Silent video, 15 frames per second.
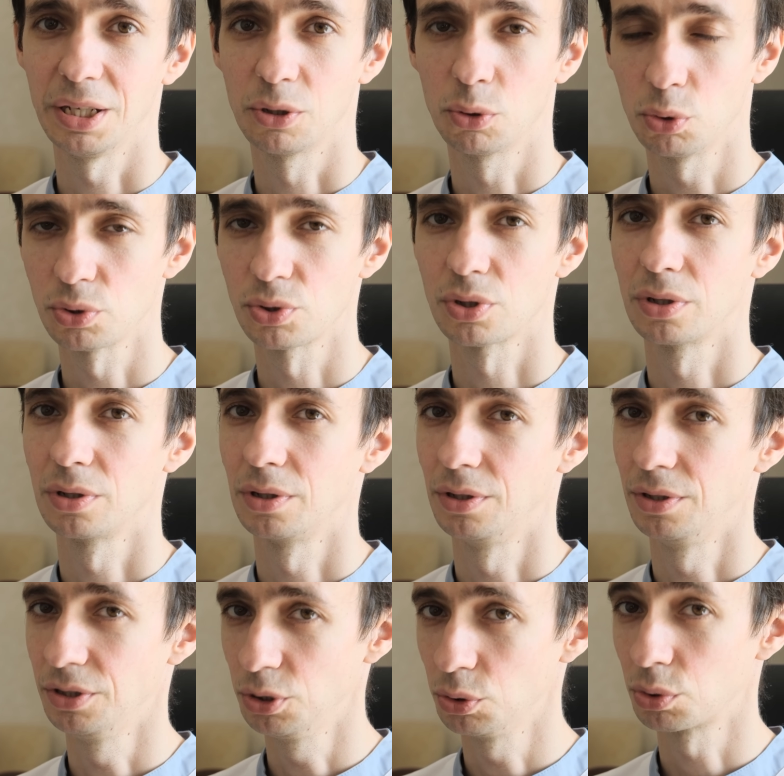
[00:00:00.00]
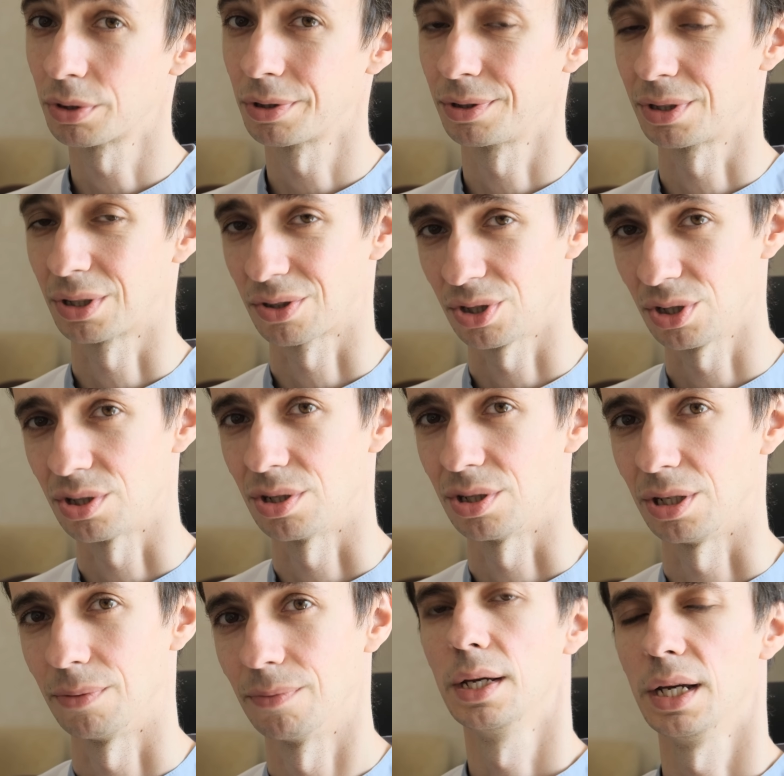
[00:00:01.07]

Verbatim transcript: cause neurotoxicity.